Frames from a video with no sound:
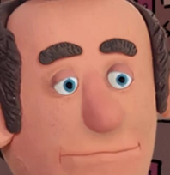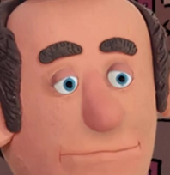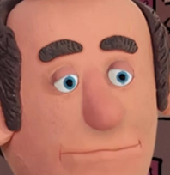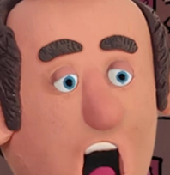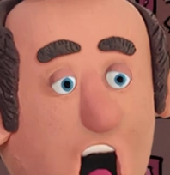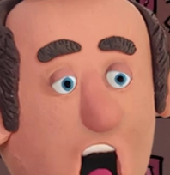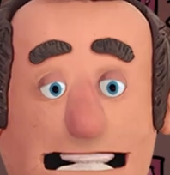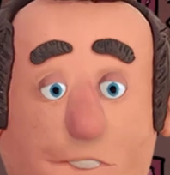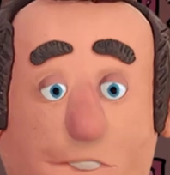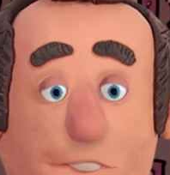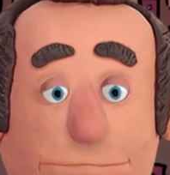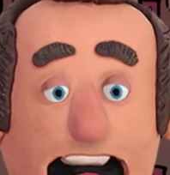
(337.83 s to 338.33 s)

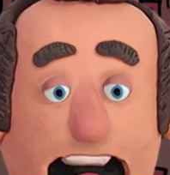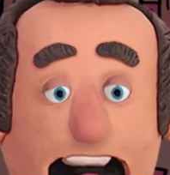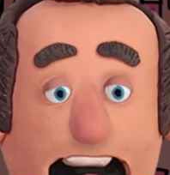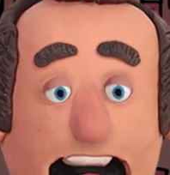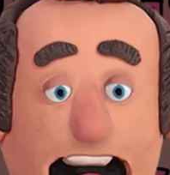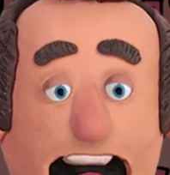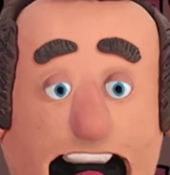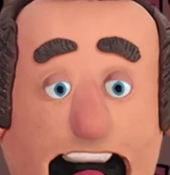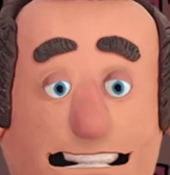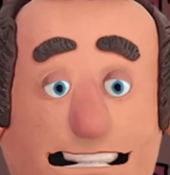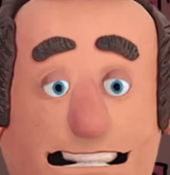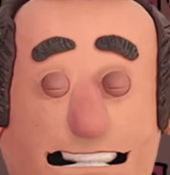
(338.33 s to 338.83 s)
In
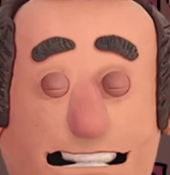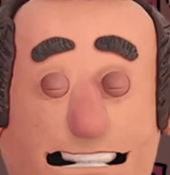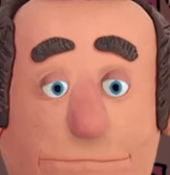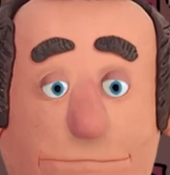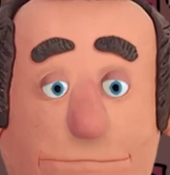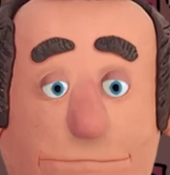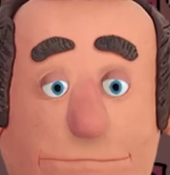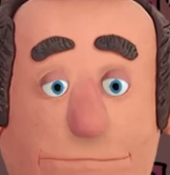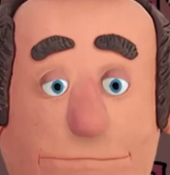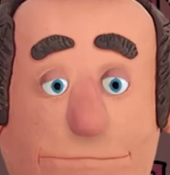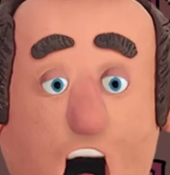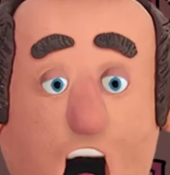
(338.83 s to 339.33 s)
fact,
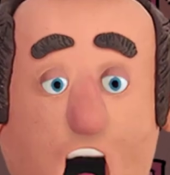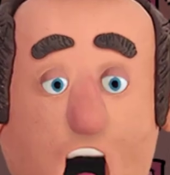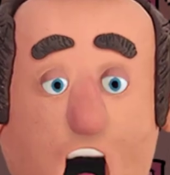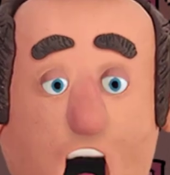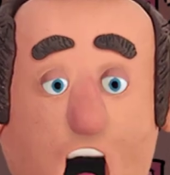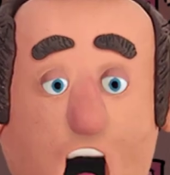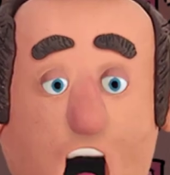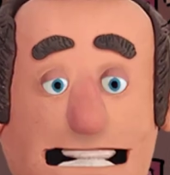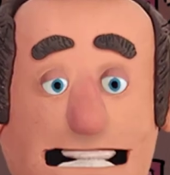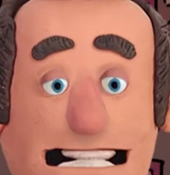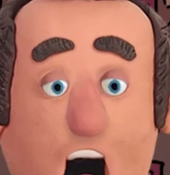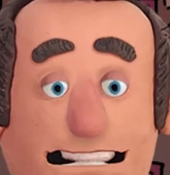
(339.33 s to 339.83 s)

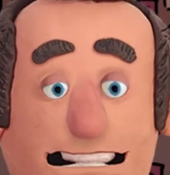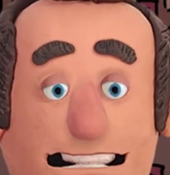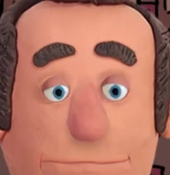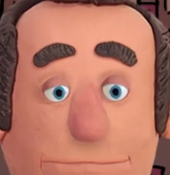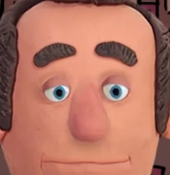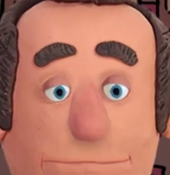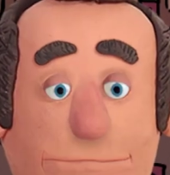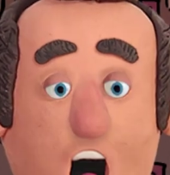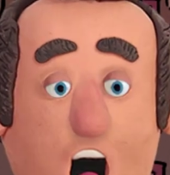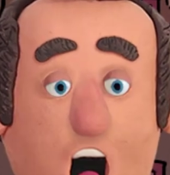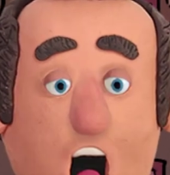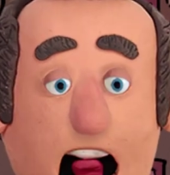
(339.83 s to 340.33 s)
God is
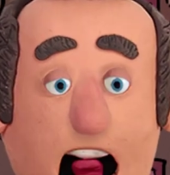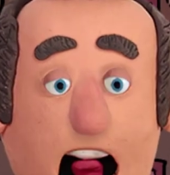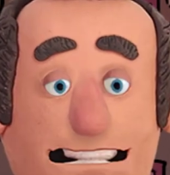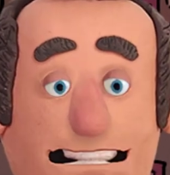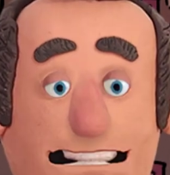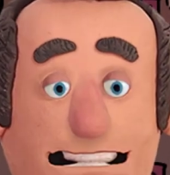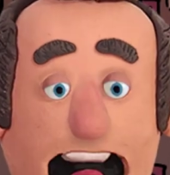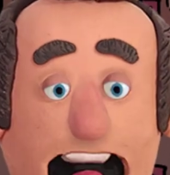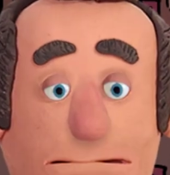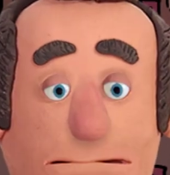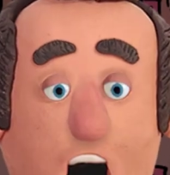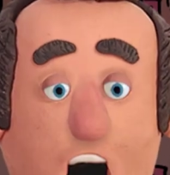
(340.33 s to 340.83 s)

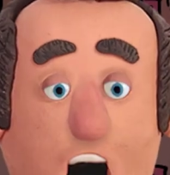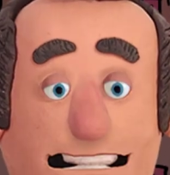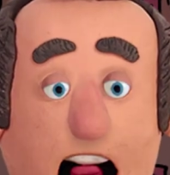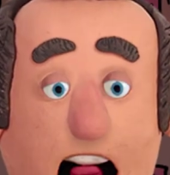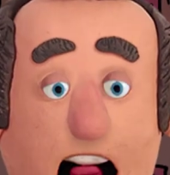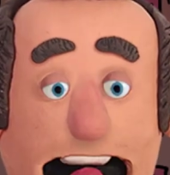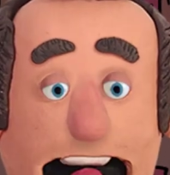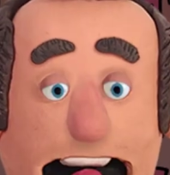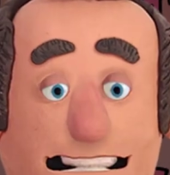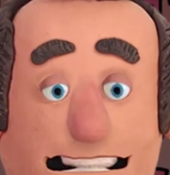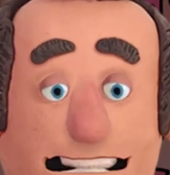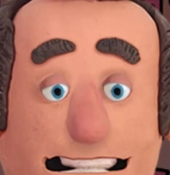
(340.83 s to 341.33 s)

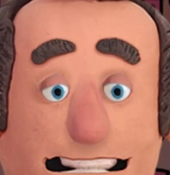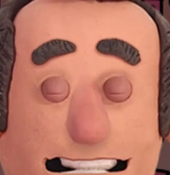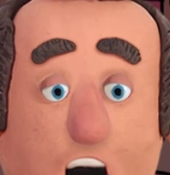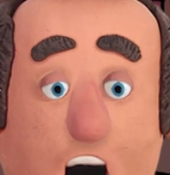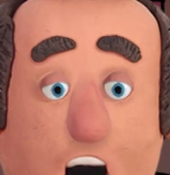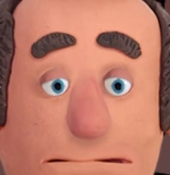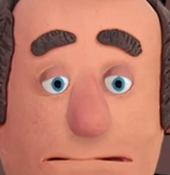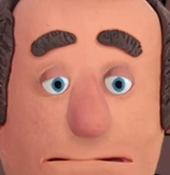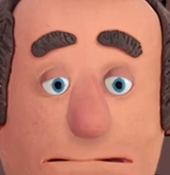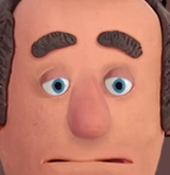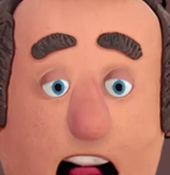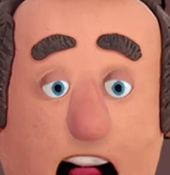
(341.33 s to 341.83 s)
ultimately
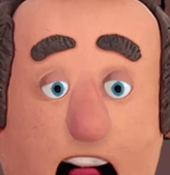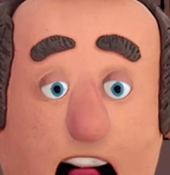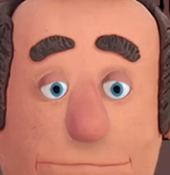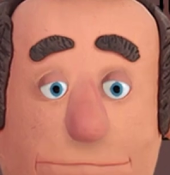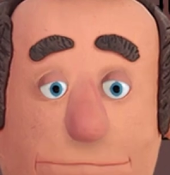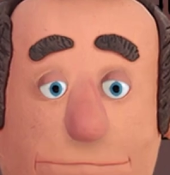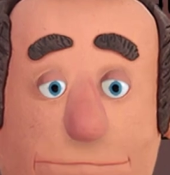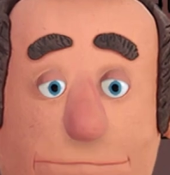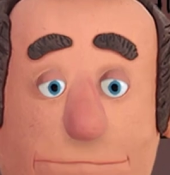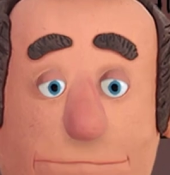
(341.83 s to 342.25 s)
simple.